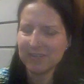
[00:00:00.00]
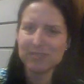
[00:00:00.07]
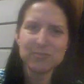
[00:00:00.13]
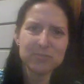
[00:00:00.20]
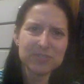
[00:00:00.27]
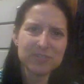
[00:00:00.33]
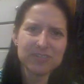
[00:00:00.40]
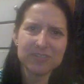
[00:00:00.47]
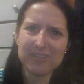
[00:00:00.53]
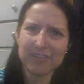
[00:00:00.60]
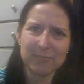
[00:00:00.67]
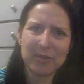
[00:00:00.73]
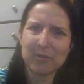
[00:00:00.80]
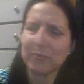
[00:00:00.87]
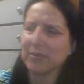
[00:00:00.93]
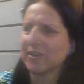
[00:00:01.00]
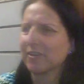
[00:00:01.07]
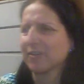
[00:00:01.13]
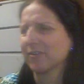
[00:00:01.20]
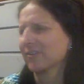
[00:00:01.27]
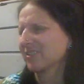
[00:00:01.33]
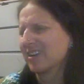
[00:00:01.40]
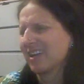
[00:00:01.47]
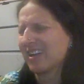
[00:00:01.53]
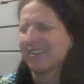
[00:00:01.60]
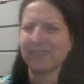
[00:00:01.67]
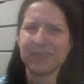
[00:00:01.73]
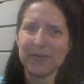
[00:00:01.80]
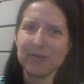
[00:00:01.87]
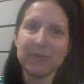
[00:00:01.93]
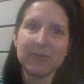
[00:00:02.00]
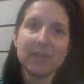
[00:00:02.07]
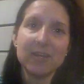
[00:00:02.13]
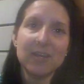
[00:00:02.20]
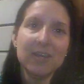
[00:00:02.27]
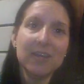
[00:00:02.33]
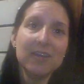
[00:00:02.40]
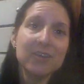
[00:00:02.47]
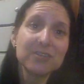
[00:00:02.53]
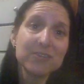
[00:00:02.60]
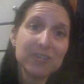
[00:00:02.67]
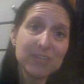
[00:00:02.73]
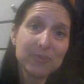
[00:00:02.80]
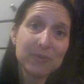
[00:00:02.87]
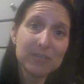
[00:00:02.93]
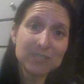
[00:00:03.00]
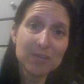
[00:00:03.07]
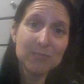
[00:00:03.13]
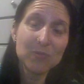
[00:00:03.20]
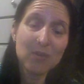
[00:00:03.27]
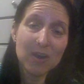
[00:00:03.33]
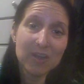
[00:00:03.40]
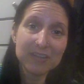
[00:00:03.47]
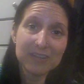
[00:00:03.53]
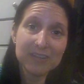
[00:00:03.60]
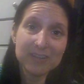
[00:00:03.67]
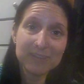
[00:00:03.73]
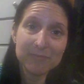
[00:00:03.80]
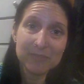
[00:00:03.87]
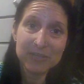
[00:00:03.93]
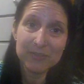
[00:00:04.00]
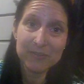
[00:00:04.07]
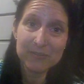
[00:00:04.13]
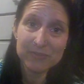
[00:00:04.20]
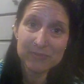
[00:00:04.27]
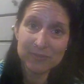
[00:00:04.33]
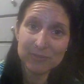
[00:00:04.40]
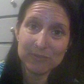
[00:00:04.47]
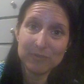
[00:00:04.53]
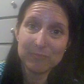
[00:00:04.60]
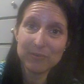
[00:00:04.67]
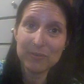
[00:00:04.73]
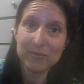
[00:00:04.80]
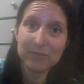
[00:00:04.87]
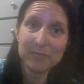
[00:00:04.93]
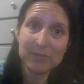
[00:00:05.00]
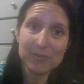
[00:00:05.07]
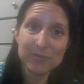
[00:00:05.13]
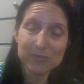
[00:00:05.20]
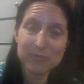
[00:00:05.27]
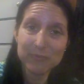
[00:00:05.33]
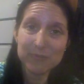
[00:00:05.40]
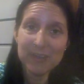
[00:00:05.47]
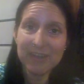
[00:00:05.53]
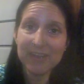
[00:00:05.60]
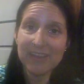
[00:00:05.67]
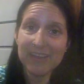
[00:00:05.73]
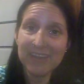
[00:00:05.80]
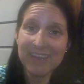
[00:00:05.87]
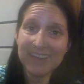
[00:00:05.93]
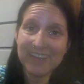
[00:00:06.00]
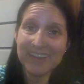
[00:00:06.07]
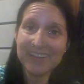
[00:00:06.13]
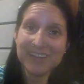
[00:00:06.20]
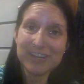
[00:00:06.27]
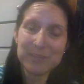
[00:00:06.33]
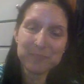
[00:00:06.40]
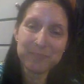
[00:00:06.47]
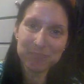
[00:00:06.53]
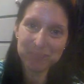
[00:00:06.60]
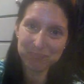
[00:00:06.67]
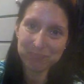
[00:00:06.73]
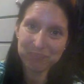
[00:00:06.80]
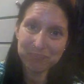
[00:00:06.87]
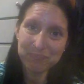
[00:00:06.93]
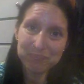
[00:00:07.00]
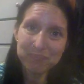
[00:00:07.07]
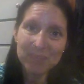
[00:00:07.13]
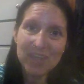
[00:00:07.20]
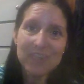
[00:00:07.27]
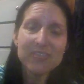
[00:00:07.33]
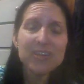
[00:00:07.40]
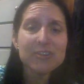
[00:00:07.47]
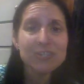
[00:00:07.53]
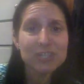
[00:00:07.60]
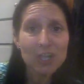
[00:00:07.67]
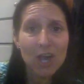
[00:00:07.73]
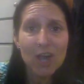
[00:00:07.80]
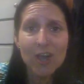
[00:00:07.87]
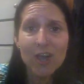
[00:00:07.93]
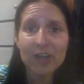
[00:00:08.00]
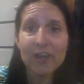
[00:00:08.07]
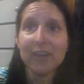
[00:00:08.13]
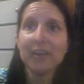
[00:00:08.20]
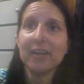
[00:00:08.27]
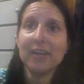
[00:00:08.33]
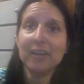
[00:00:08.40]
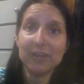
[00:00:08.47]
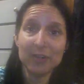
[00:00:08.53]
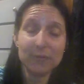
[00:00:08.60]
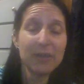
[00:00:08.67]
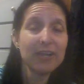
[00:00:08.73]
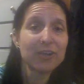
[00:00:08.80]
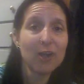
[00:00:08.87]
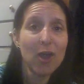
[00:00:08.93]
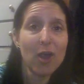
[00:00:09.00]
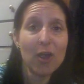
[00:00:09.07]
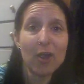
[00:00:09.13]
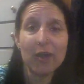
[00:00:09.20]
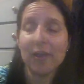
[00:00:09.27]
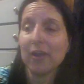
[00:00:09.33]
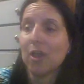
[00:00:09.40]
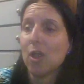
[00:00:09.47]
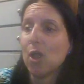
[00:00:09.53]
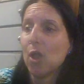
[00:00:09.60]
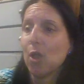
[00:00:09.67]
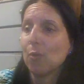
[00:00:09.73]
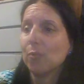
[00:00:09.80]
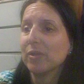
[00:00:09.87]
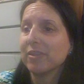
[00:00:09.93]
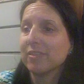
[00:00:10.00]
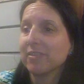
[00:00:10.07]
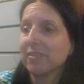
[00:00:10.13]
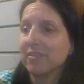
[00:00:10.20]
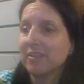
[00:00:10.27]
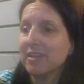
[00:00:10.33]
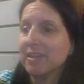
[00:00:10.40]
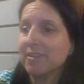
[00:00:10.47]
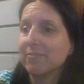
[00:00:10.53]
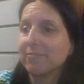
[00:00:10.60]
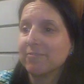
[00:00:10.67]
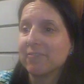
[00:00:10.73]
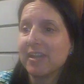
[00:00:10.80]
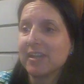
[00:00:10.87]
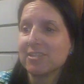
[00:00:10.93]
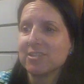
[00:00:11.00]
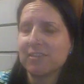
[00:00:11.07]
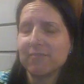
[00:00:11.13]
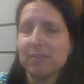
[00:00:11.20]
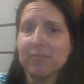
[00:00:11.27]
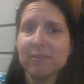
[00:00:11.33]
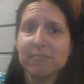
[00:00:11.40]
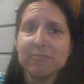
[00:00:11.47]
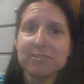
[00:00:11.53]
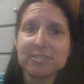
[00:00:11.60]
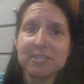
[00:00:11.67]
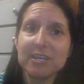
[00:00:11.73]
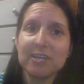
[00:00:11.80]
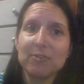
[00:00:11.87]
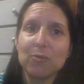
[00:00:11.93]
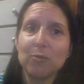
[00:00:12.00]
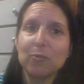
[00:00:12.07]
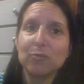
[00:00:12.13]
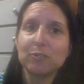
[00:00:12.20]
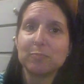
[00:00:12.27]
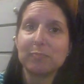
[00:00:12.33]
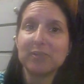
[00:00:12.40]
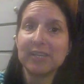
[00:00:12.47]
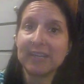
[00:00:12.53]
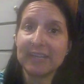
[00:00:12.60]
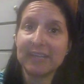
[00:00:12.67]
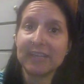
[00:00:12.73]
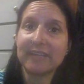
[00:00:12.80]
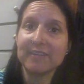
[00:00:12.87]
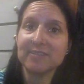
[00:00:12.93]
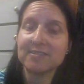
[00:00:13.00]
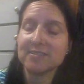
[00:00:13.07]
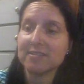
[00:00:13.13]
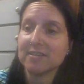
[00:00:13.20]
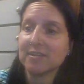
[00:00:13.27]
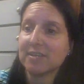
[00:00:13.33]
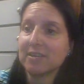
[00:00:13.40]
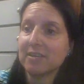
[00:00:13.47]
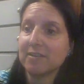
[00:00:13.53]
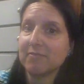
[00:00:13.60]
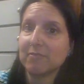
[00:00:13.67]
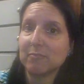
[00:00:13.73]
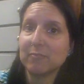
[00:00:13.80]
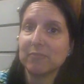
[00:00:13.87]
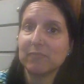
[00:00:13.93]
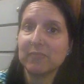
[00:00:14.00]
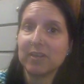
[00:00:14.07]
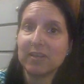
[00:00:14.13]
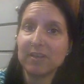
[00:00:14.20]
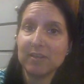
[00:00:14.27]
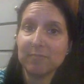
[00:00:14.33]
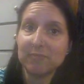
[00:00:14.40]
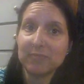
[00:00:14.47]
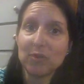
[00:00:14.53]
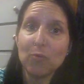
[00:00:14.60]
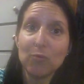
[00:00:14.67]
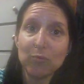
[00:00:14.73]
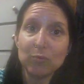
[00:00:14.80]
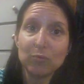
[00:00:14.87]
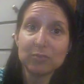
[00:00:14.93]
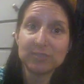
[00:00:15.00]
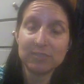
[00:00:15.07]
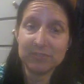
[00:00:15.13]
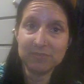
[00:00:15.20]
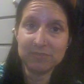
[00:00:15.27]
this was like about a week ago or so, I don't know. So anyways, I'm walking at my usual, I'm going my usual way, and there's a car, a red car, with the face. If you've ever seen old planes from the old